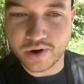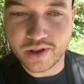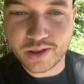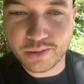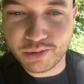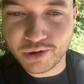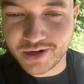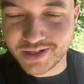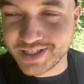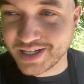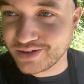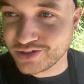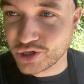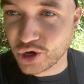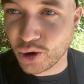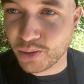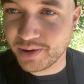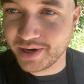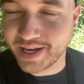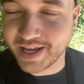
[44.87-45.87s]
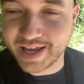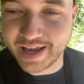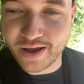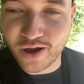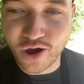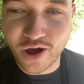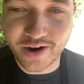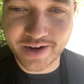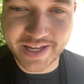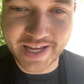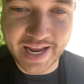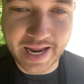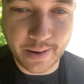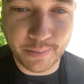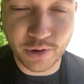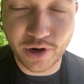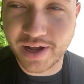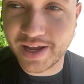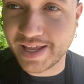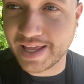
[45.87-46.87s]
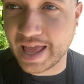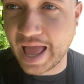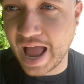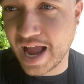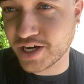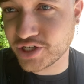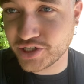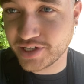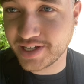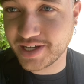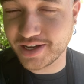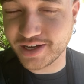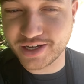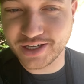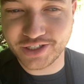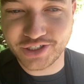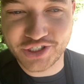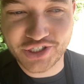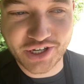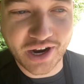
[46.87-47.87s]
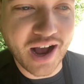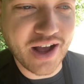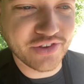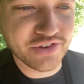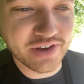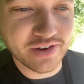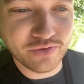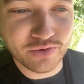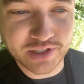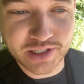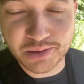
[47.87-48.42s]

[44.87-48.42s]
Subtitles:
of the birds I was hoping to get on camera and actually get good shots of was